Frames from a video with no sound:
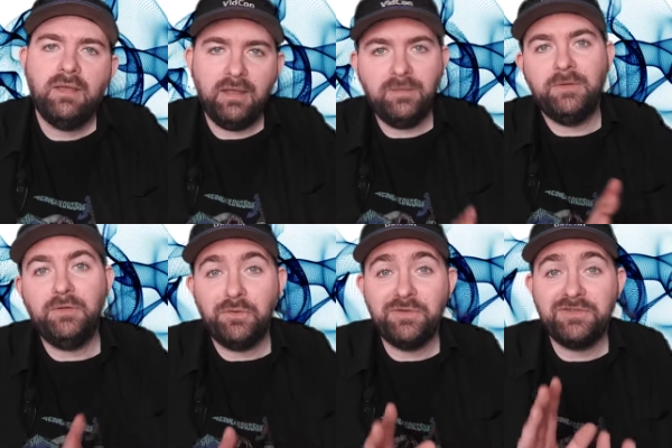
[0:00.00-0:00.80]
I am a
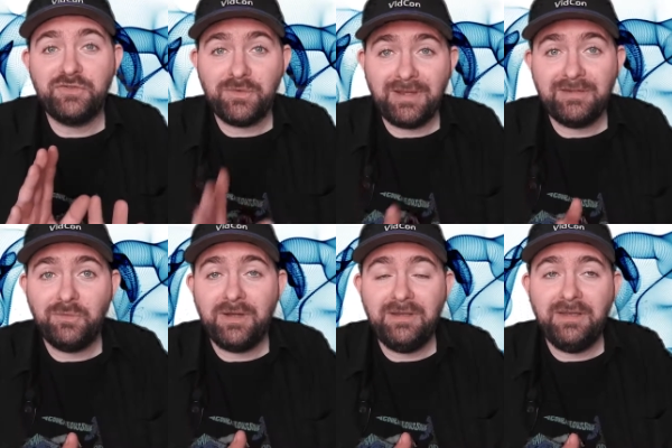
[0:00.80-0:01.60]
little distracted
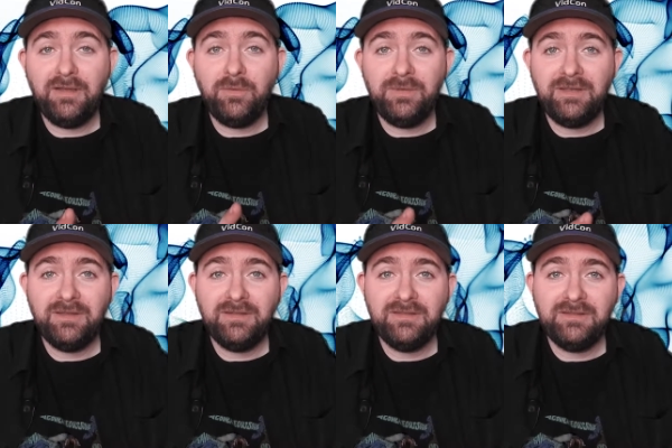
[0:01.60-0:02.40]
right now
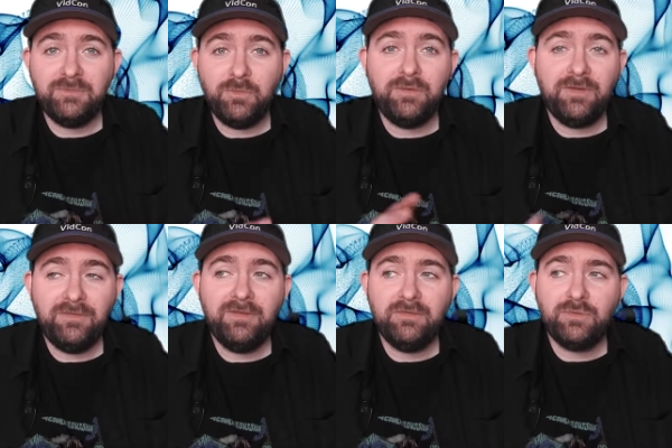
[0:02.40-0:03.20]
because one of my
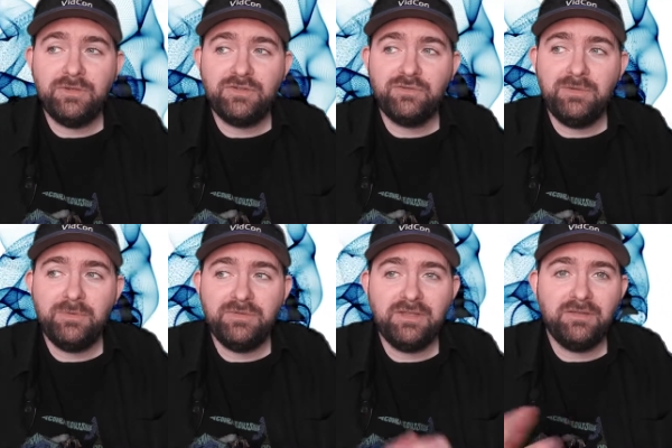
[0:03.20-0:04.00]
favorite Twitch
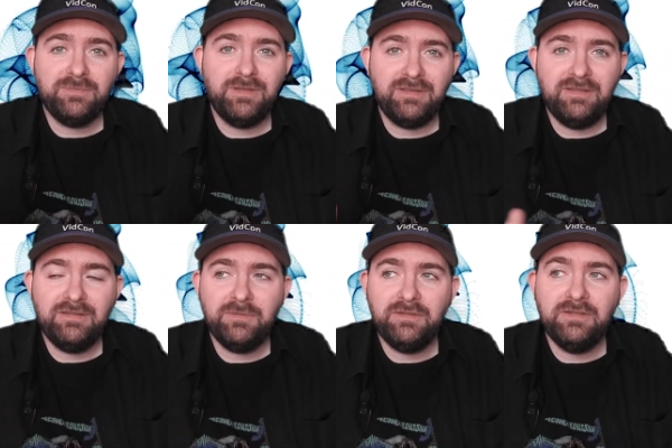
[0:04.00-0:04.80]
streamers, Elspeth
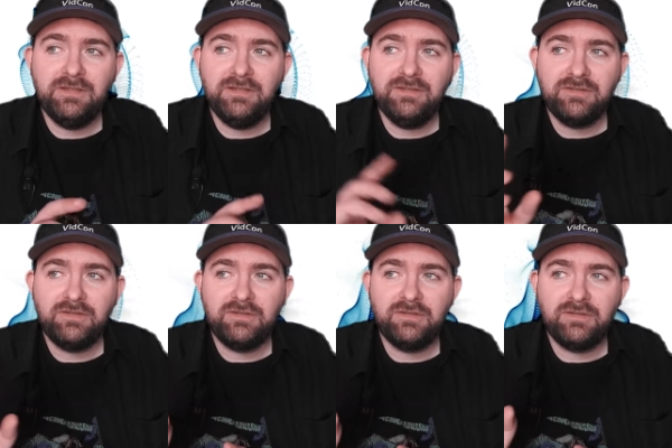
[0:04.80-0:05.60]
Eastman, is
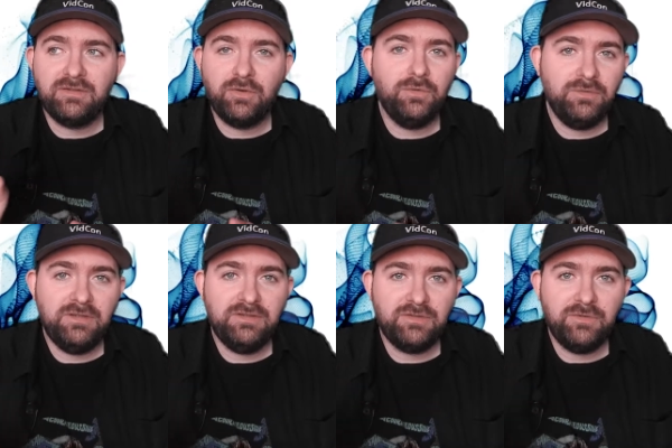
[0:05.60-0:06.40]

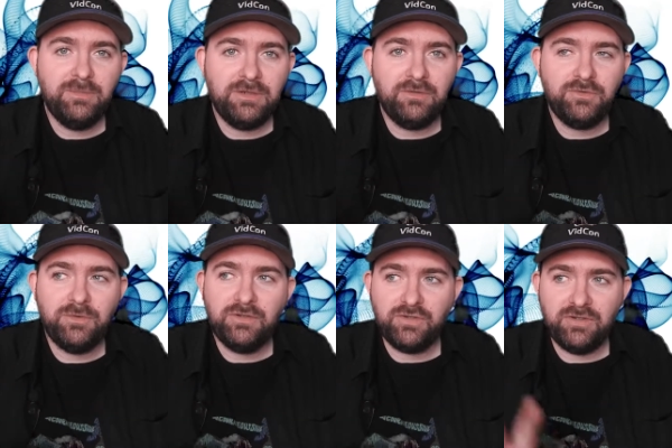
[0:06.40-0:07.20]
currently streaming on
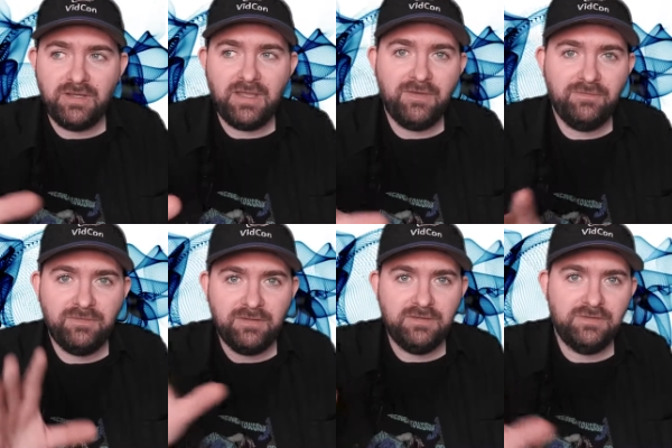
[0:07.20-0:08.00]
Twitch, and I have
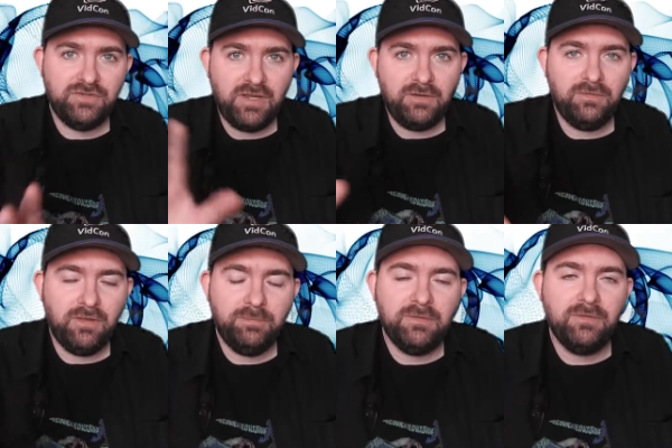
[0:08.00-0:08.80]
the channel
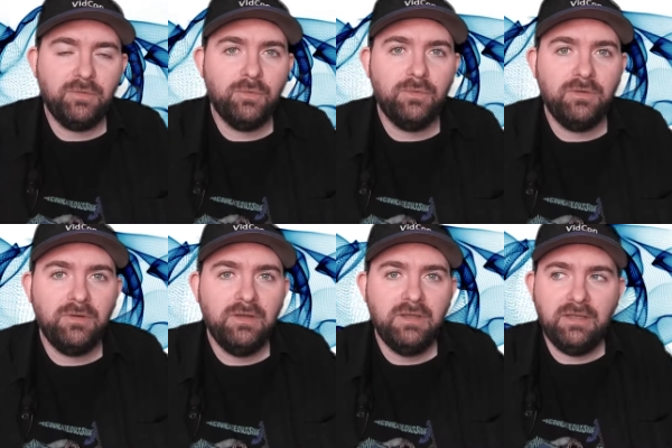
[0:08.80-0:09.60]
up in the
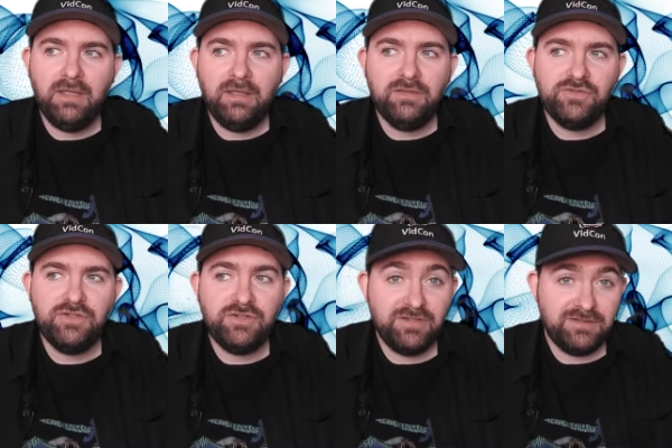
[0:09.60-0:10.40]
corner and
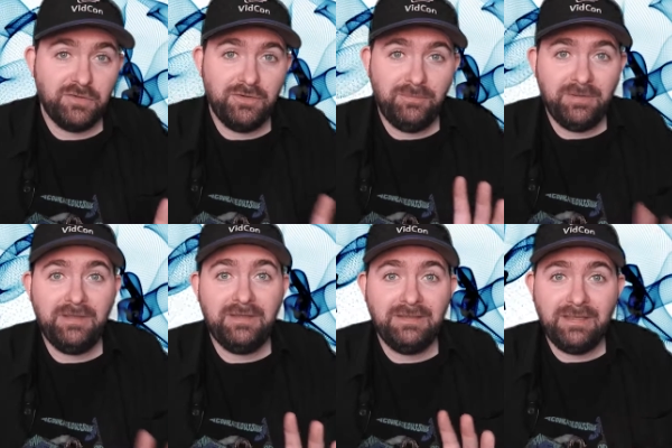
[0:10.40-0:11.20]
she just started
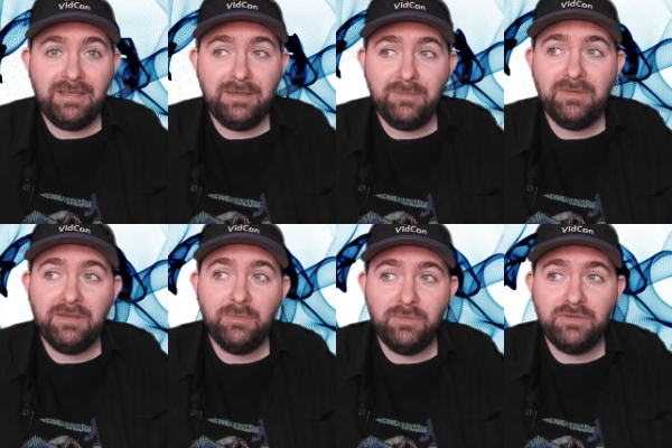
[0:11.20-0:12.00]
playing a game
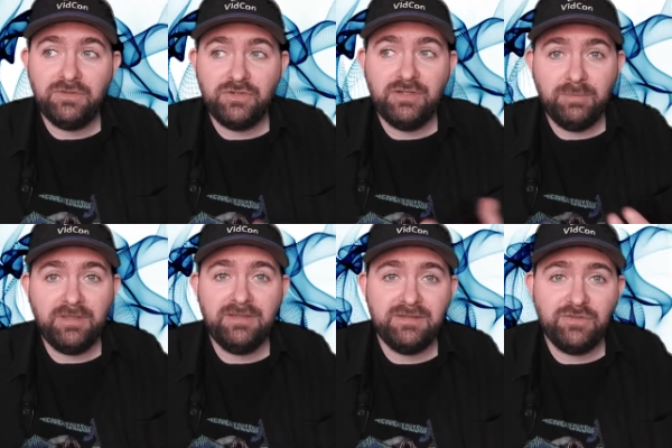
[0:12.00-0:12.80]
that when she
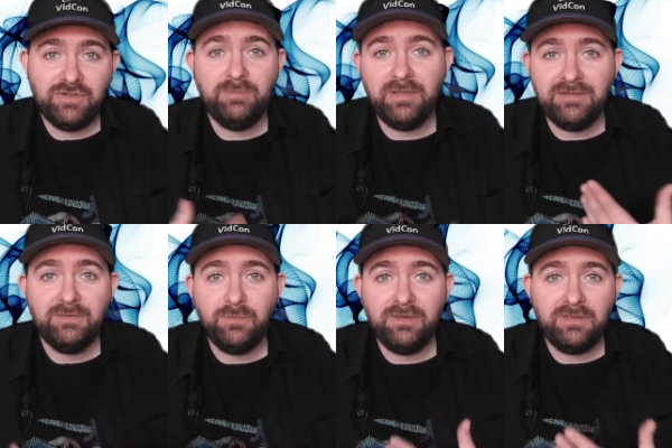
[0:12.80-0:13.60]
plays it, she plays
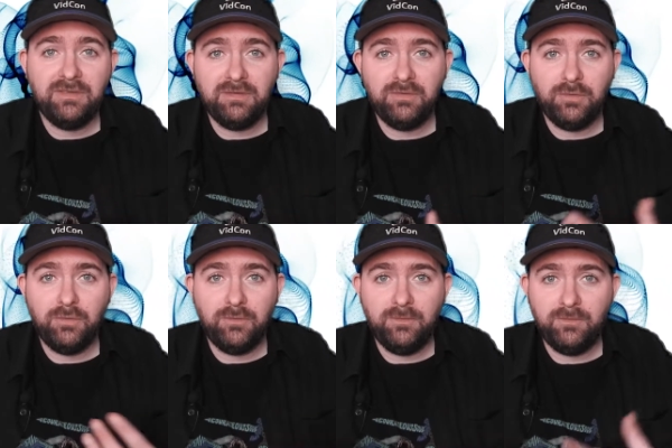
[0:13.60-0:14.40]
it with
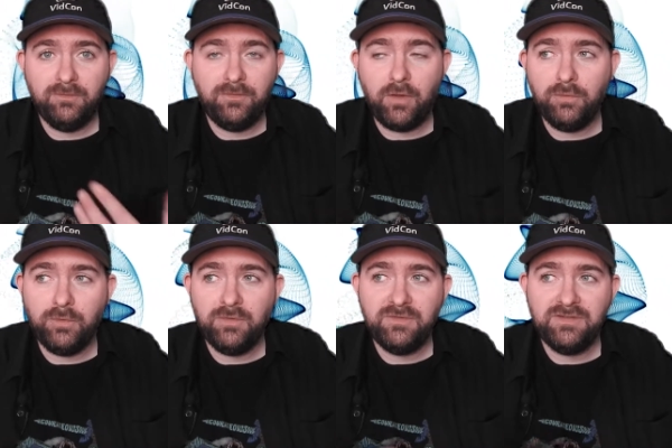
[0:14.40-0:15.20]
her
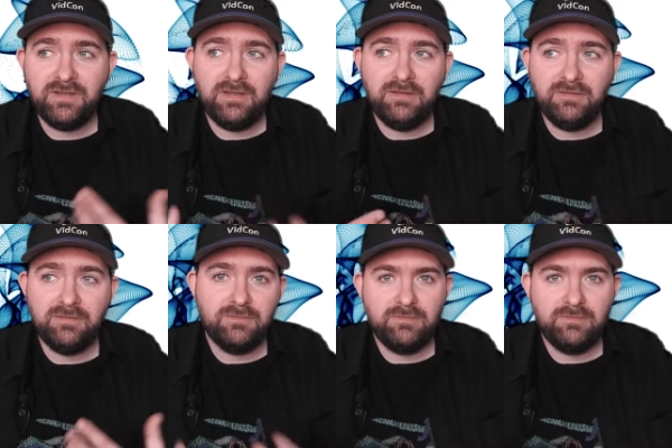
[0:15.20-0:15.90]
followers and